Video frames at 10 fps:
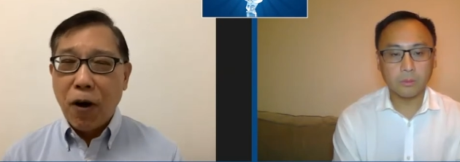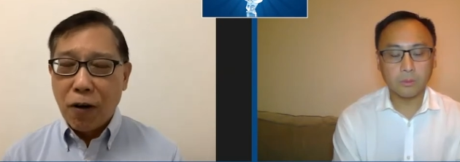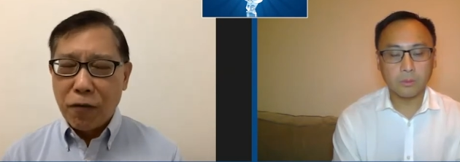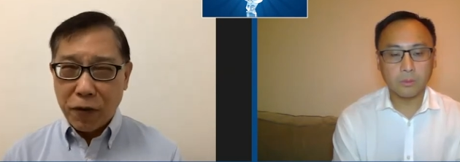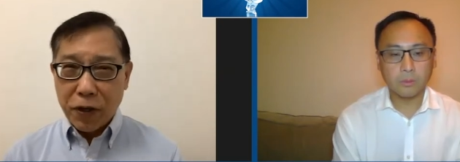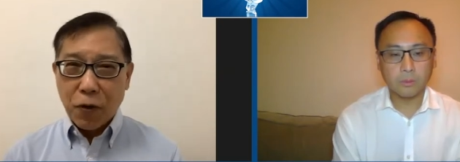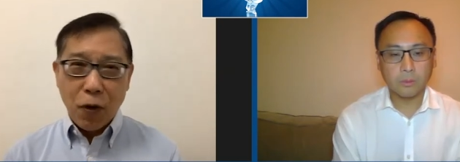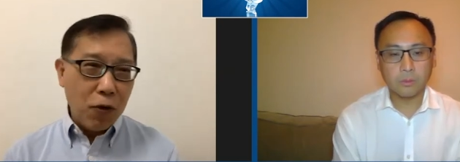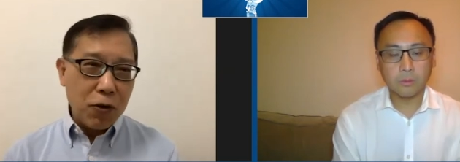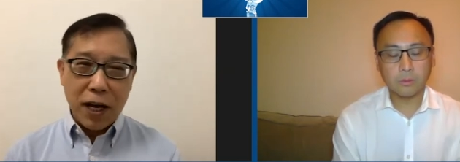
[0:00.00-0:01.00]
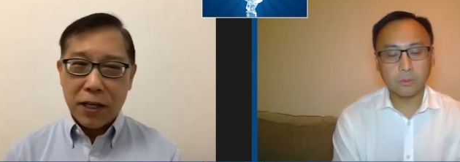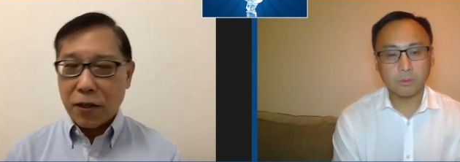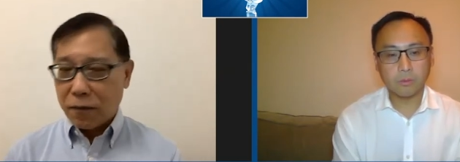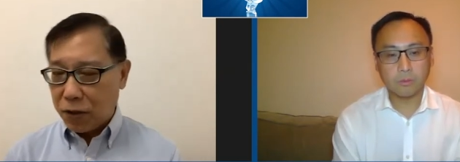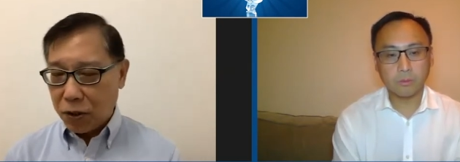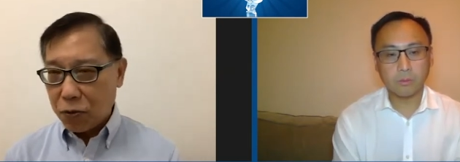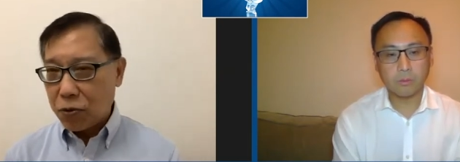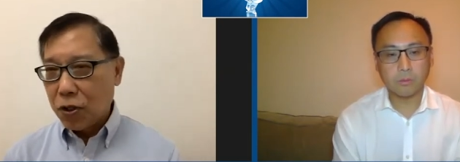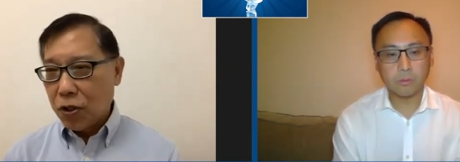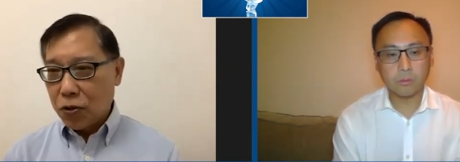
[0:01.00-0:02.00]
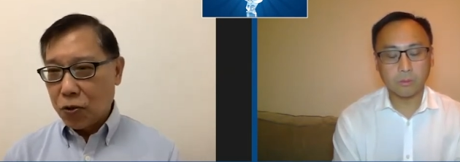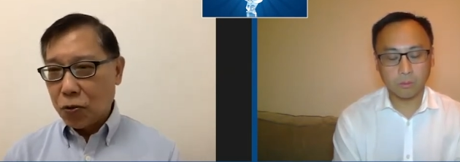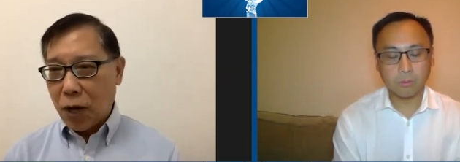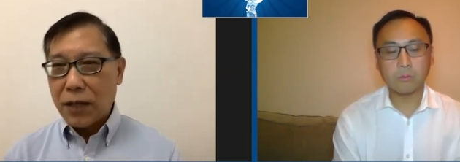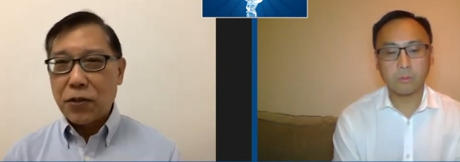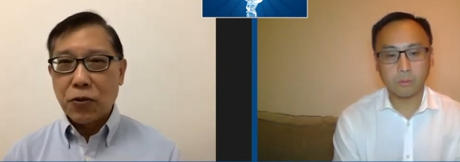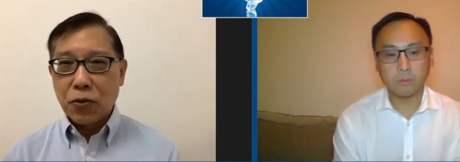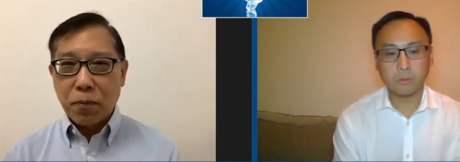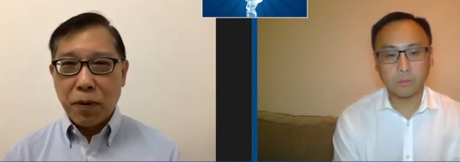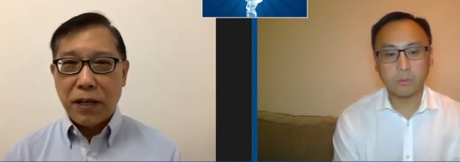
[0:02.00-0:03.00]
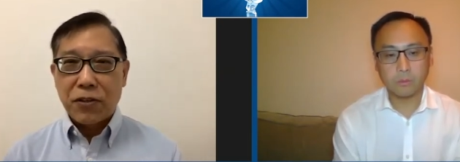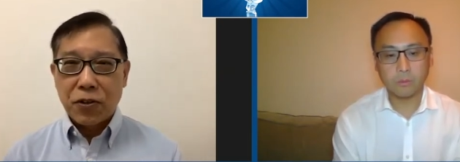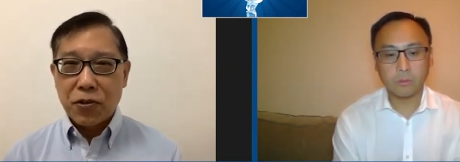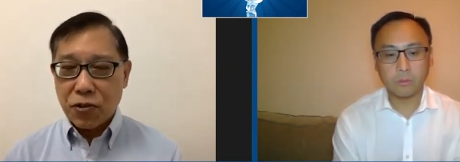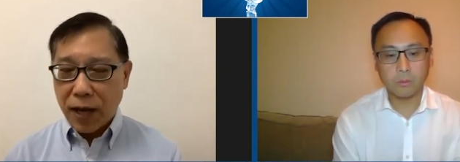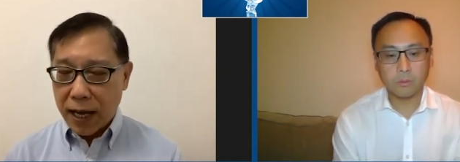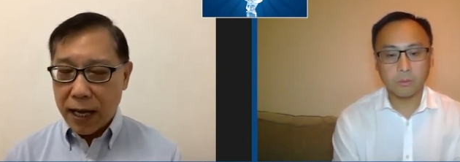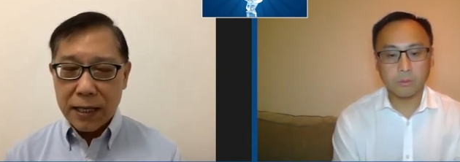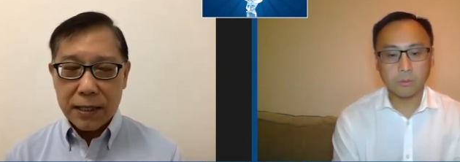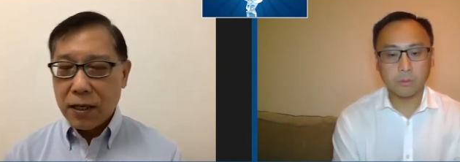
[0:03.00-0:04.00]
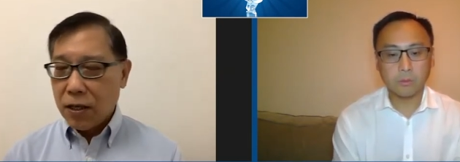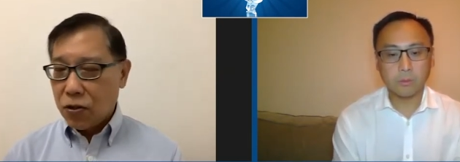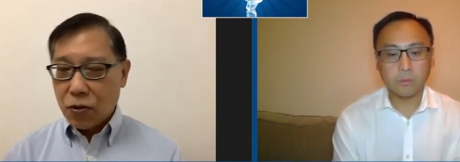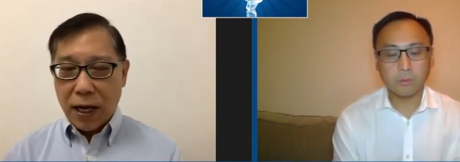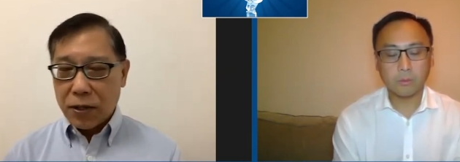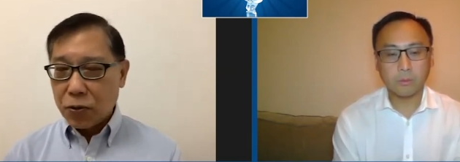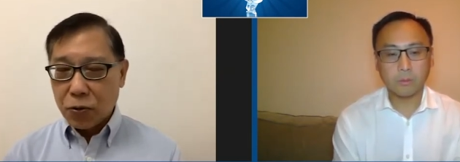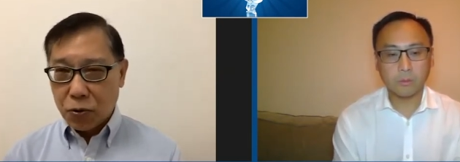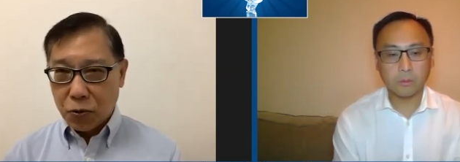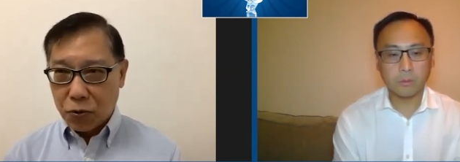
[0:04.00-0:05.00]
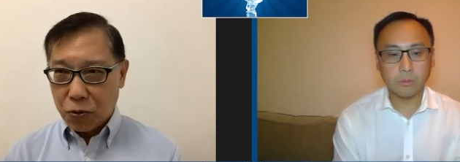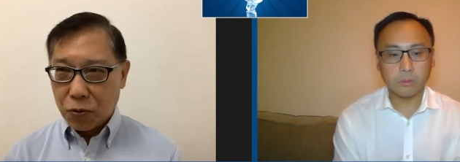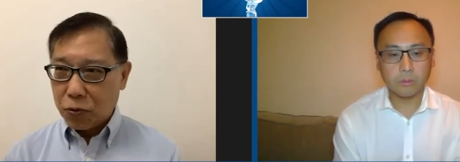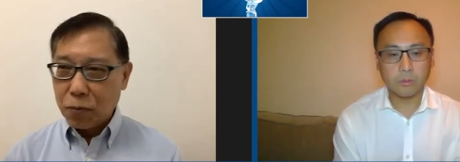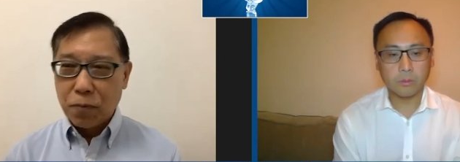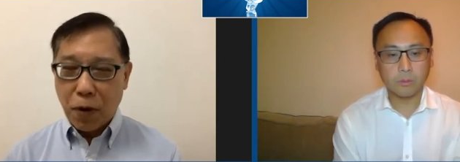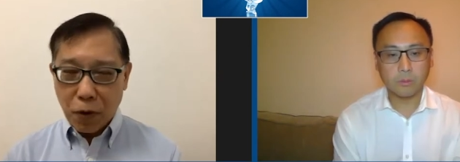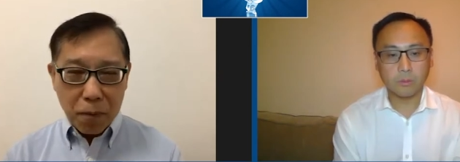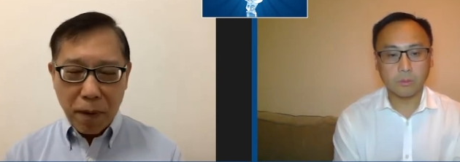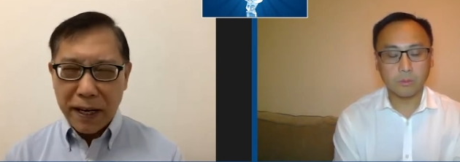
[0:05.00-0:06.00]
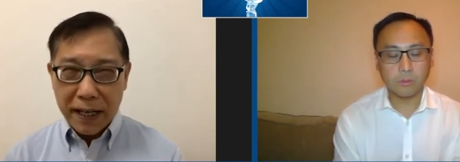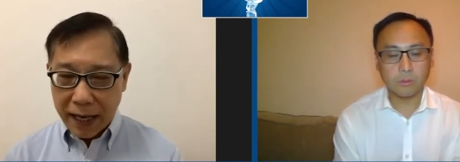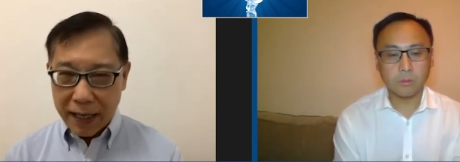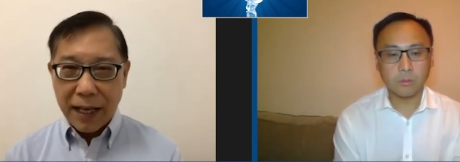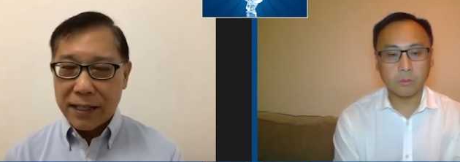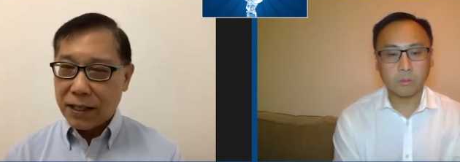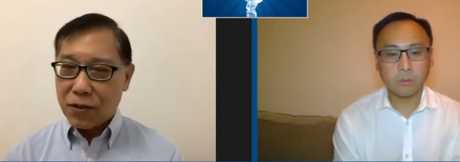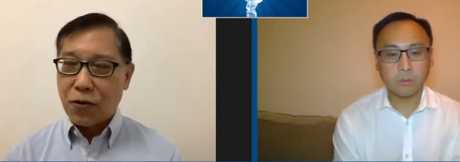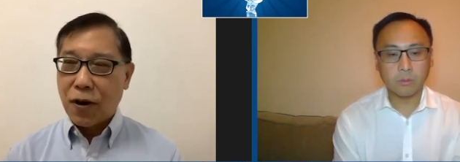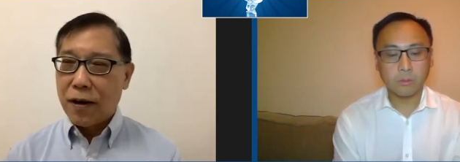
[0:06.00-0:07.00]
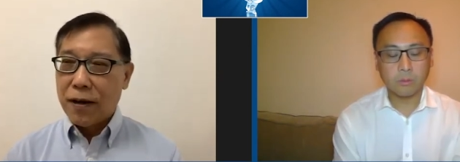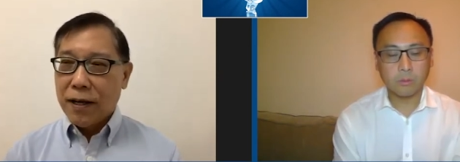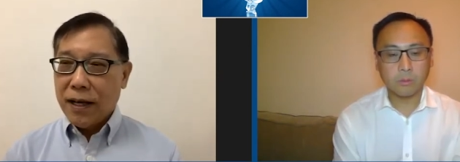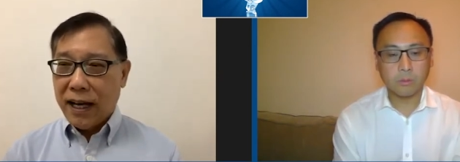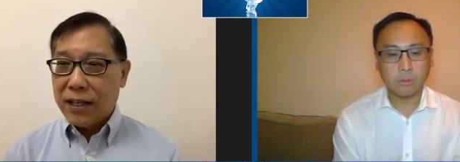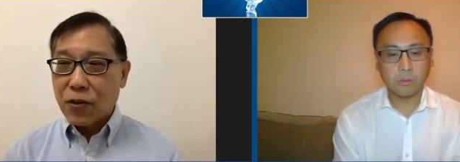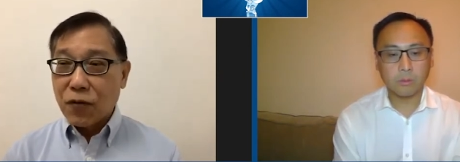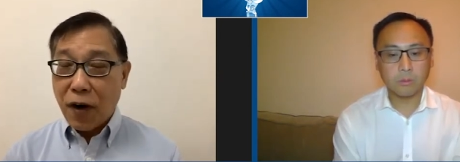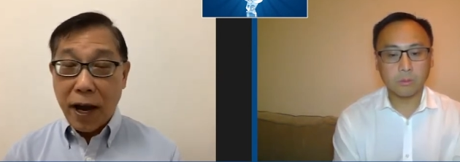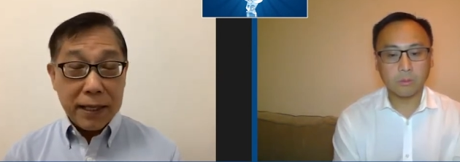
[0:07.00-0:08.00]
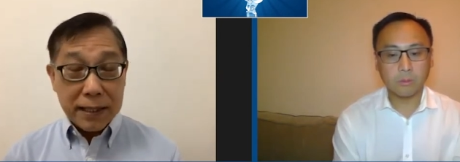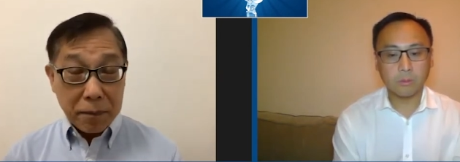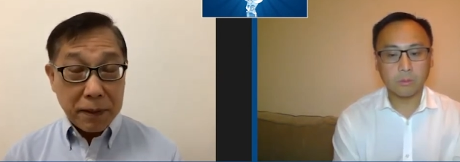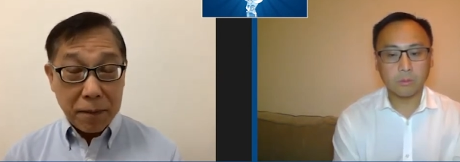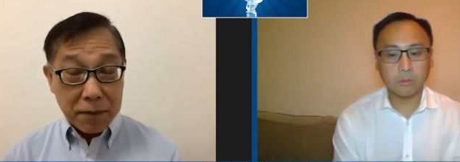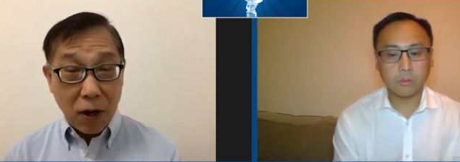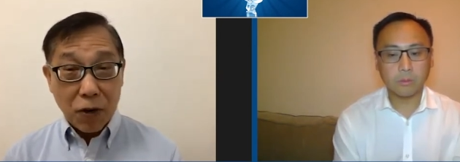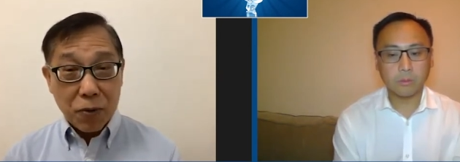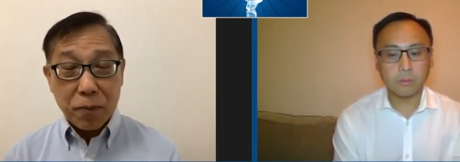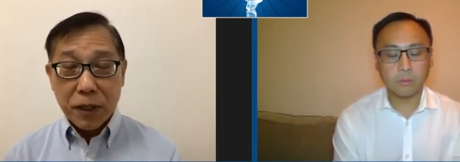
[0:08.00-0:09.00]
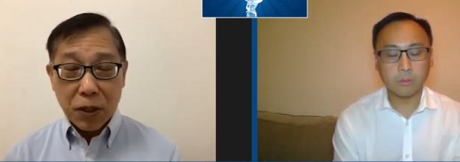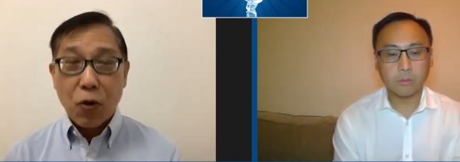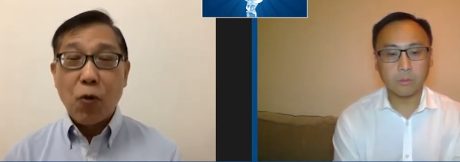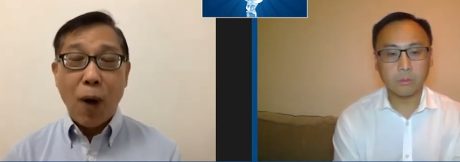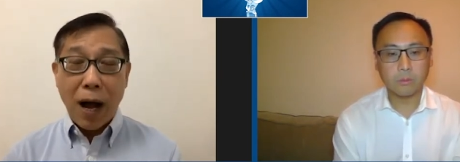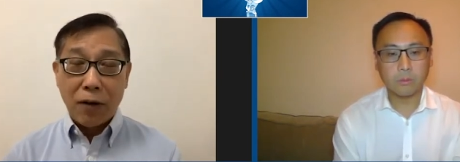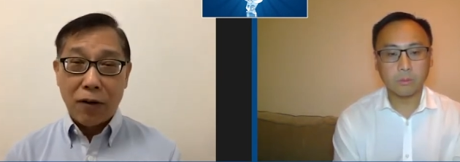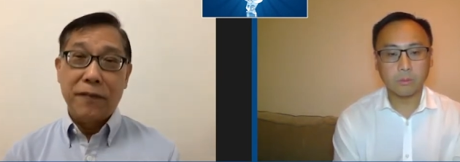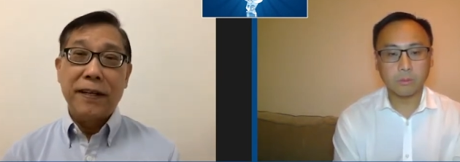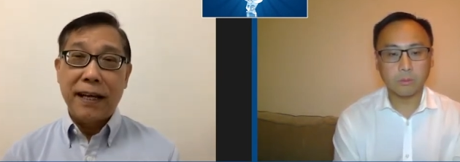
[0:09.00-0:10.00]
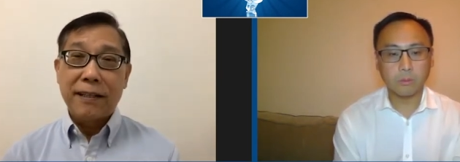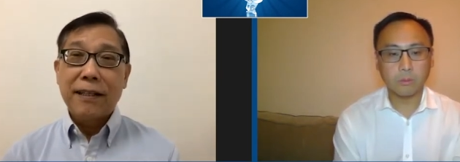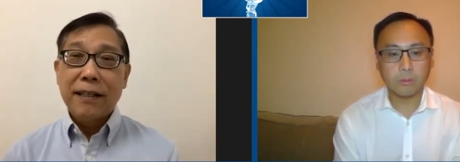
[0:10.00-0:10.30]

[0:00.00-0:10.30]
Speaker 1: offering you all kinds of deals to ask you to pledge your shares, to ask you to borrow money, and etc. and so forth. And sometimes the entrepreneur go wow on that.